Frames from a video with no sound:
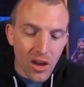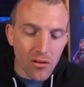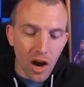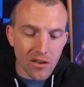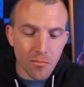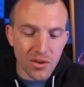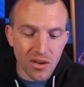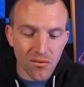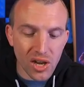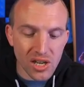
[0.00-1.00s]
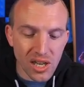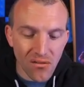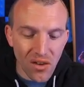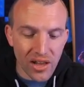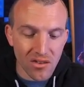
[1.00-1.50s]
there are specific
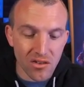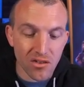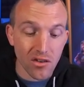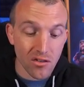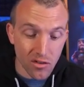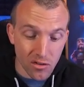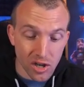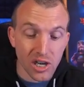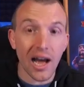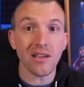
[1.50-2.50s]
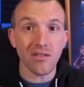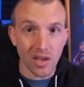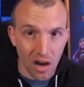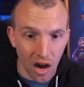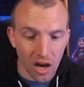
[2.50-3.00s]
defenses, such as the
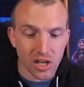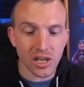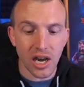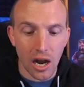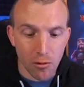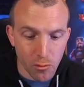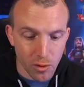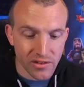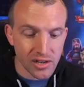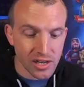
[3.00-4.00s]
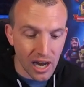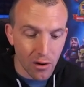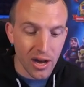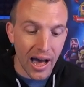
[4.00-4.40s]
Archer Tower, Wizard Tower,